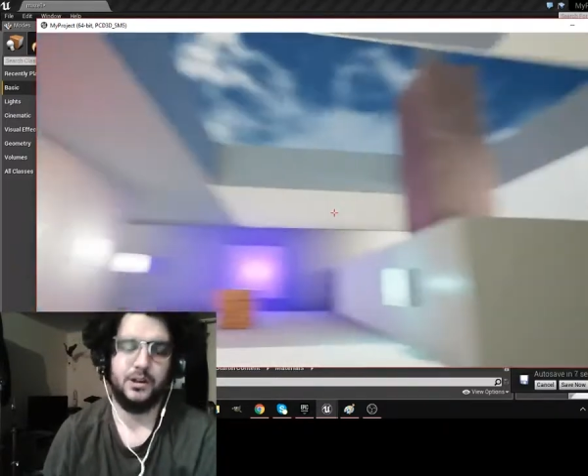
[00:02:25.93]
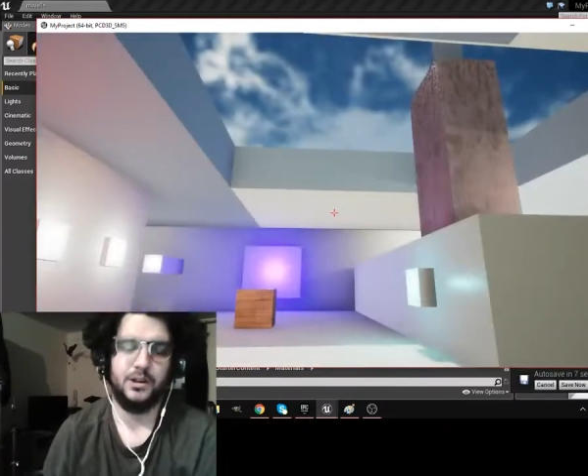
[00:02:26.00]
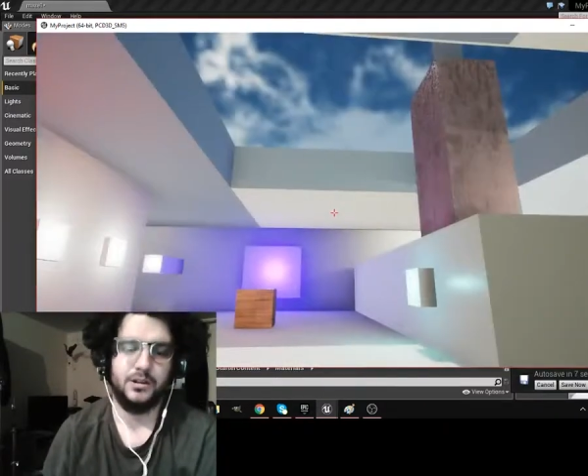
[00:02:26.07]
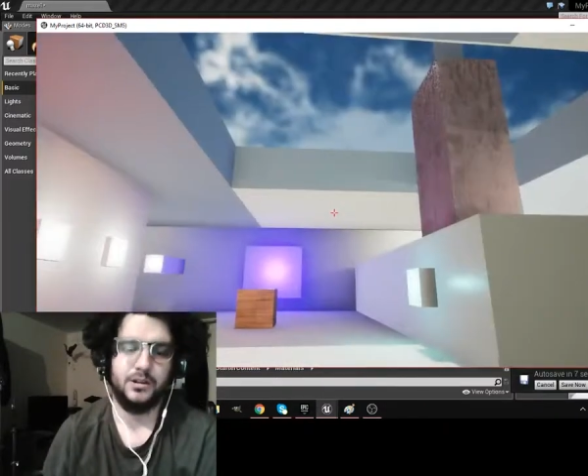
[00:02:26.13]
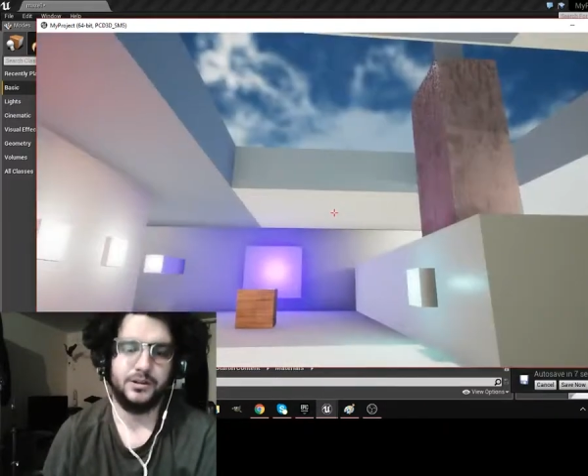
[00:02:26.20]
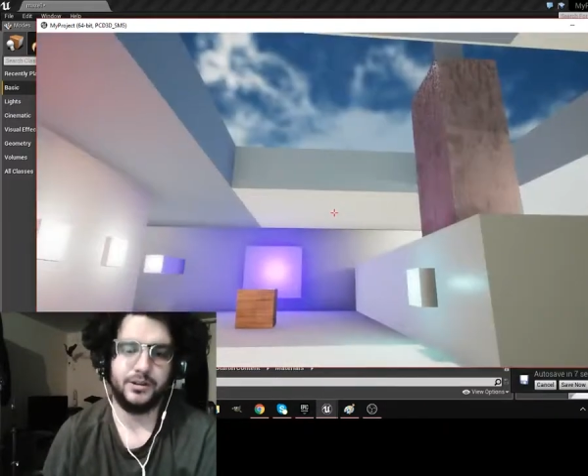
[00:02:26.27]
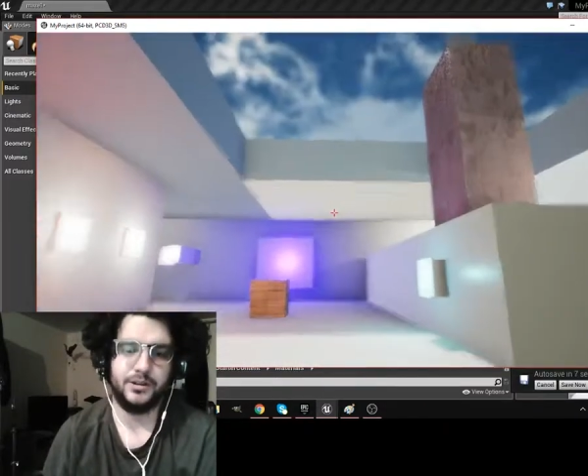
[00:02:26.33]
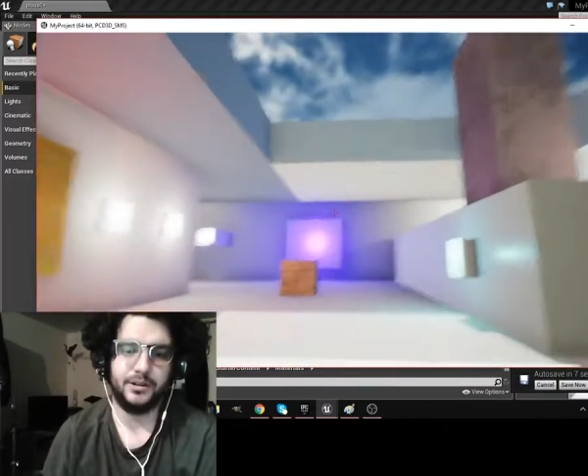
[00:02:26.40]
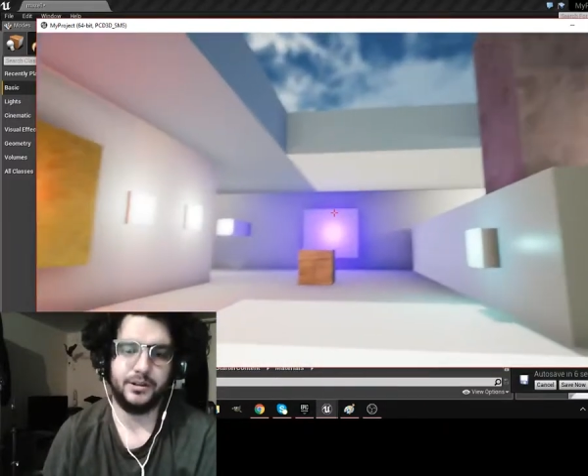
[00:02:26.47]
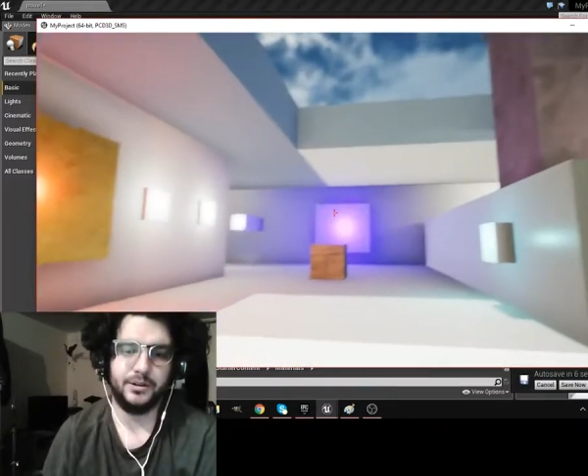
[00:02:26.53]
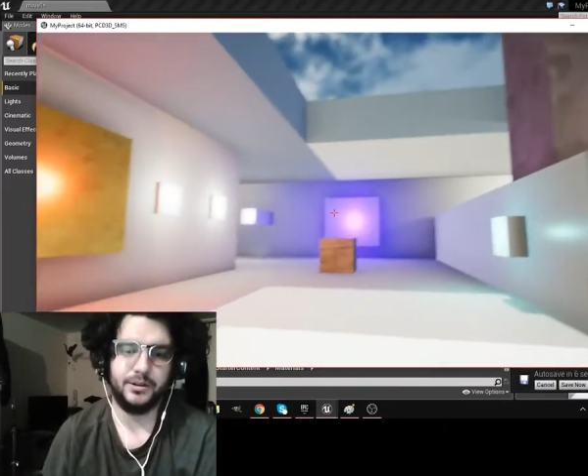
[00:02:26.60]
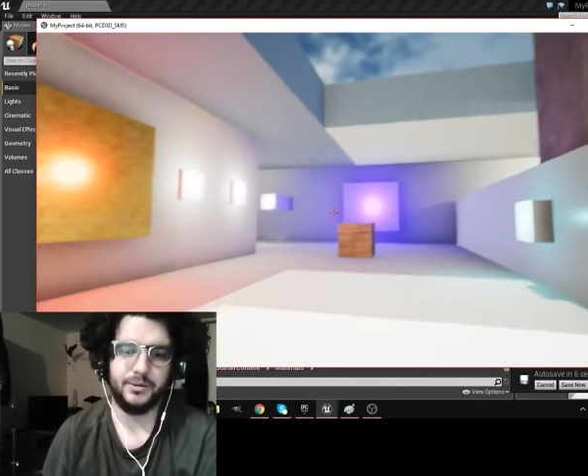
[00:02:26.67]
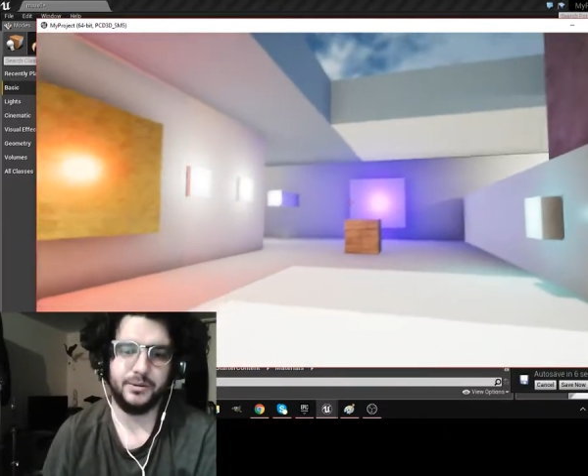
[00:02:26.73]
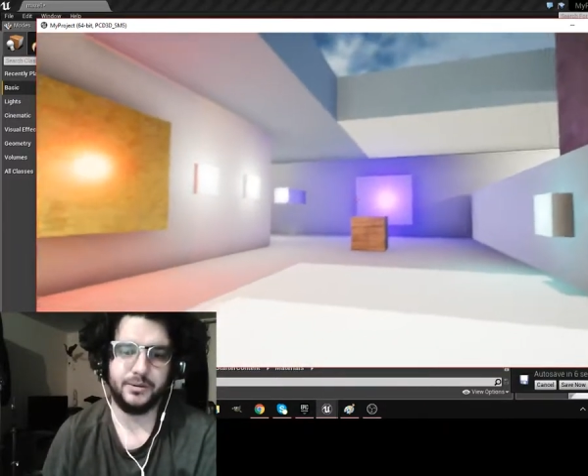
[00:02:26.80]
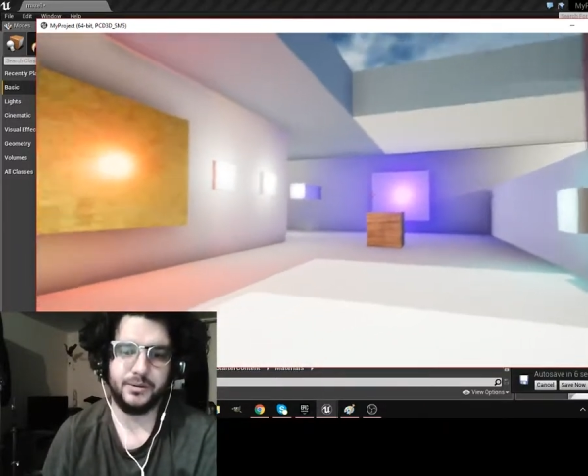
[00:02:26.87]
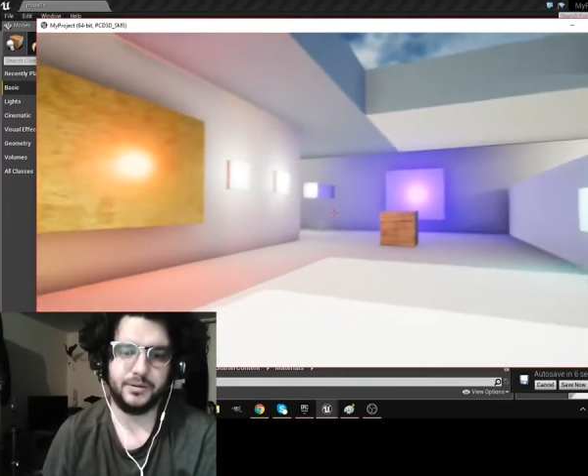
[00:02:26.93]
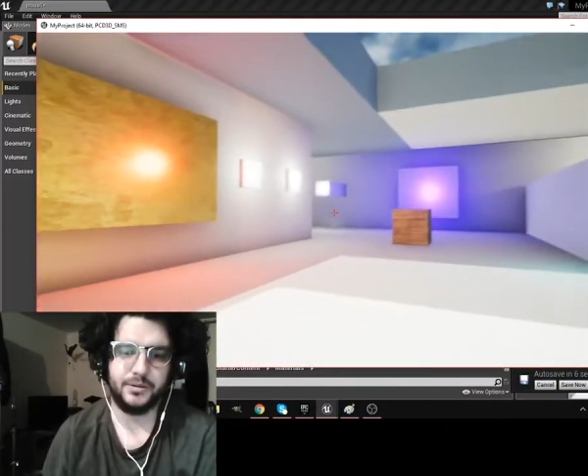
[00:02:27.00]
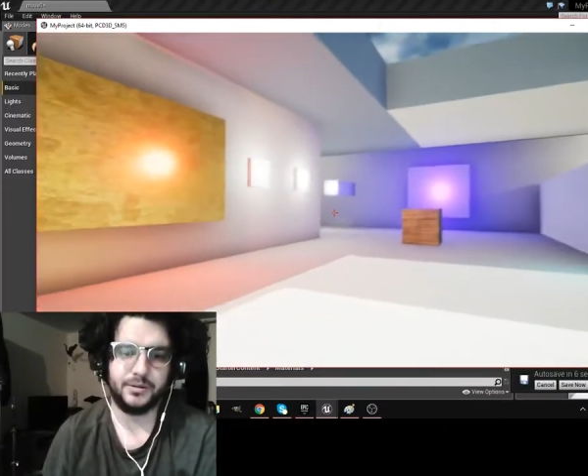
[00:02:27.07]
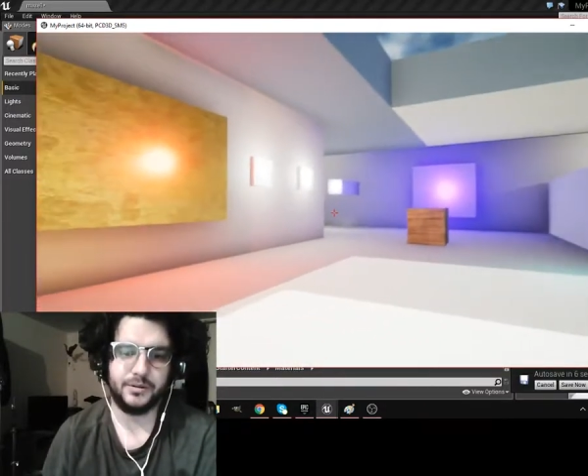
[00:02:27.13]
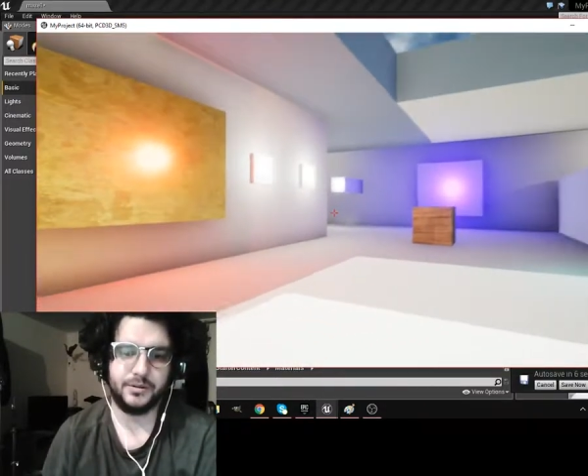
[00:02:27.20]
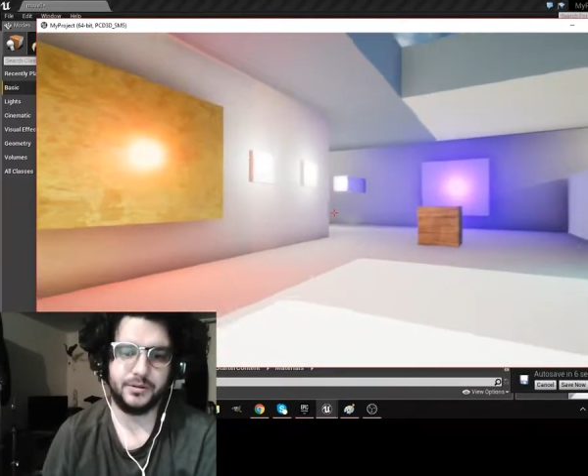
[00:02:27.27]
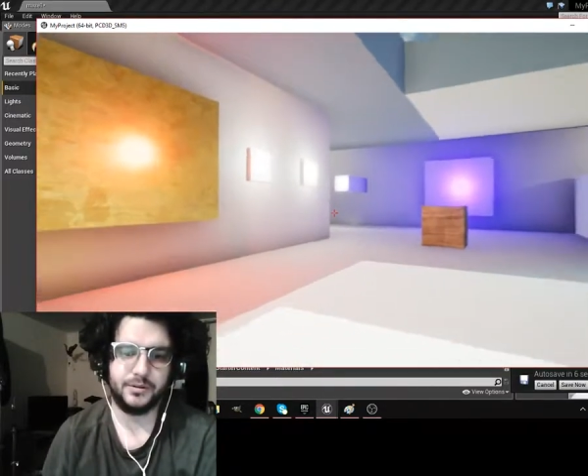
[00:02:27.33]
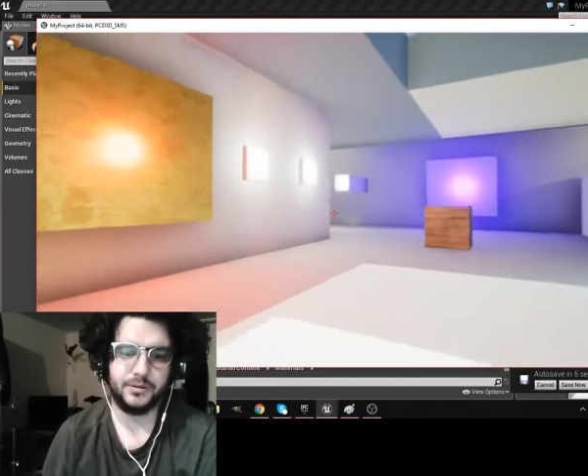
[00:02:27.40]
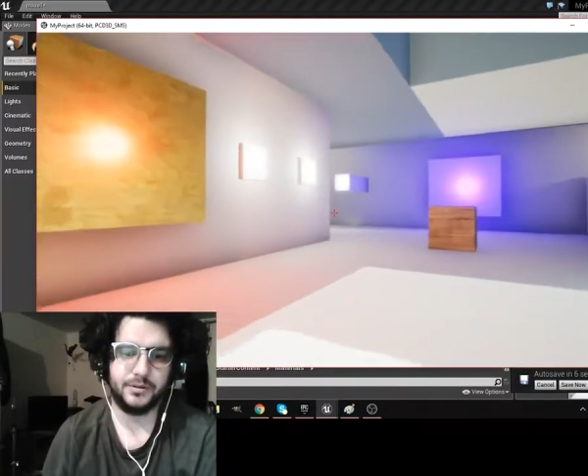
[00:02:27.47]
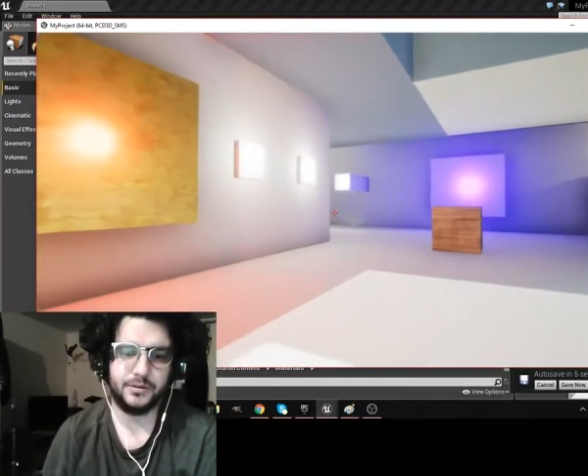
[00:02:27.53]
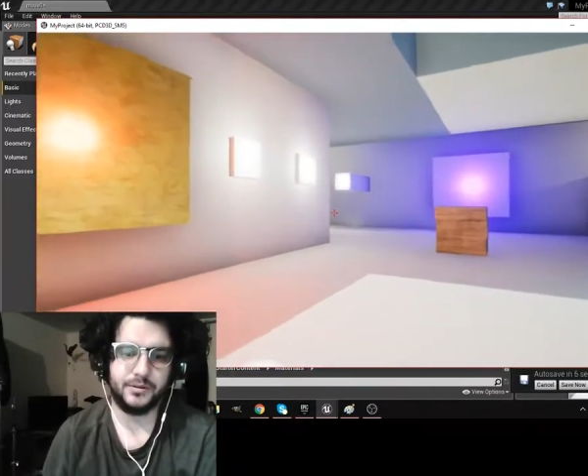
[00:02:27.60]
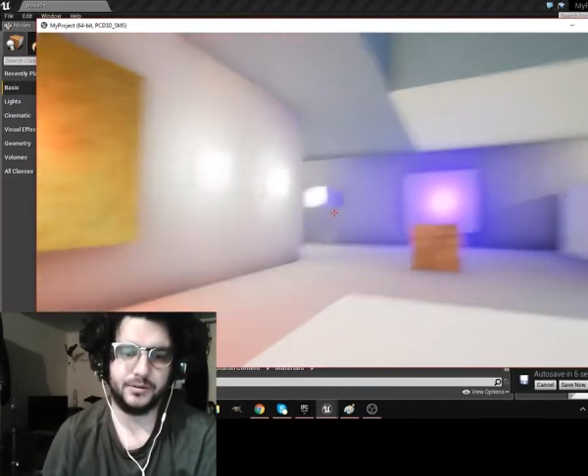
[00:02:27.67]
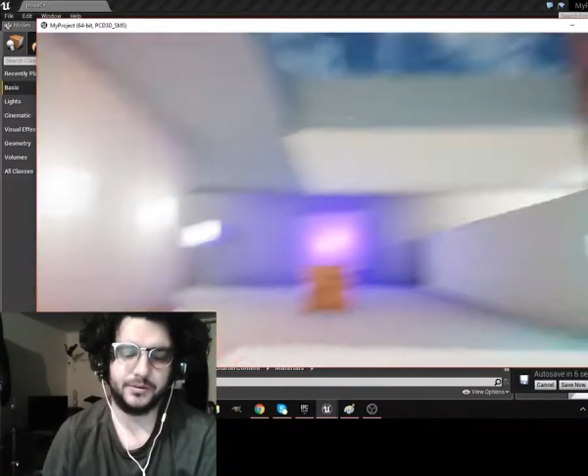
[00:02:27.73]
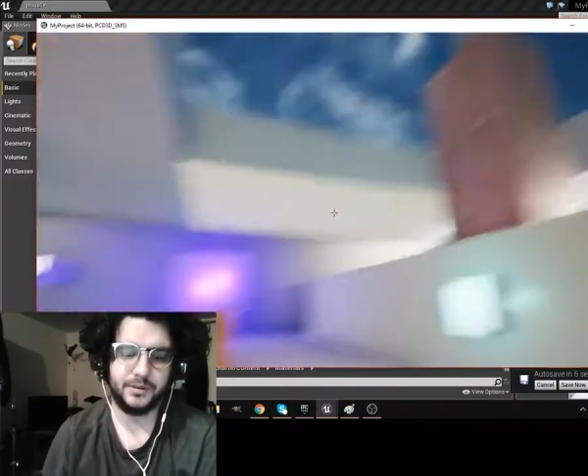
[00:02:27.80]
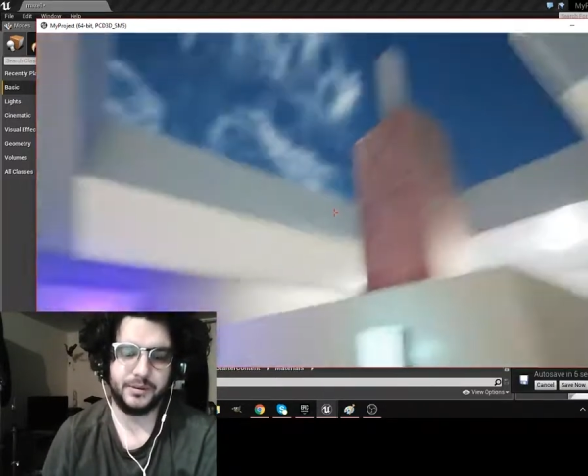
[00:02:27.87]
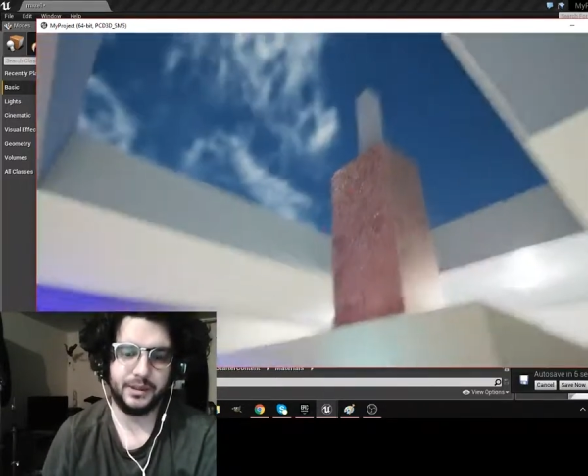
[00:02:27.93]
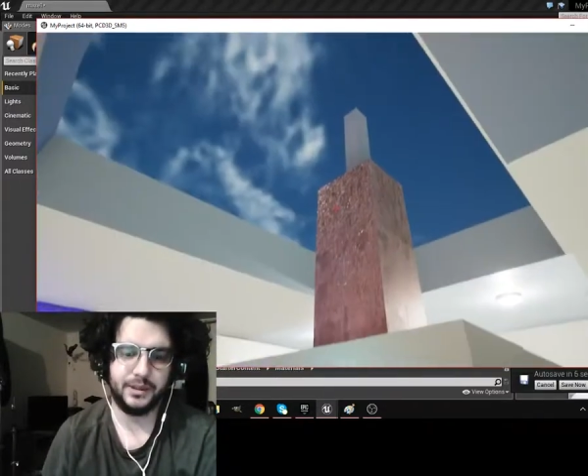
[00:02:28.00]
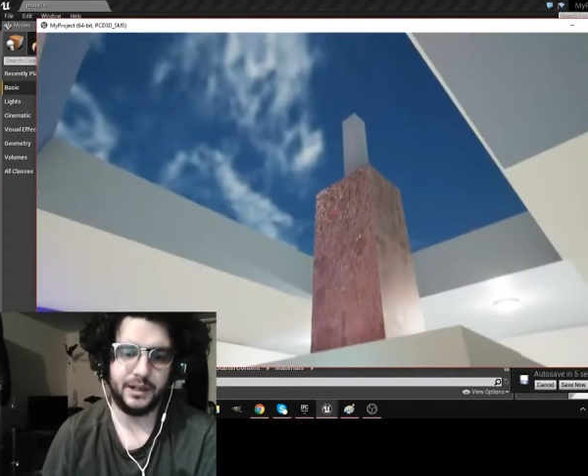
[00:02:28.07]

So, yeah,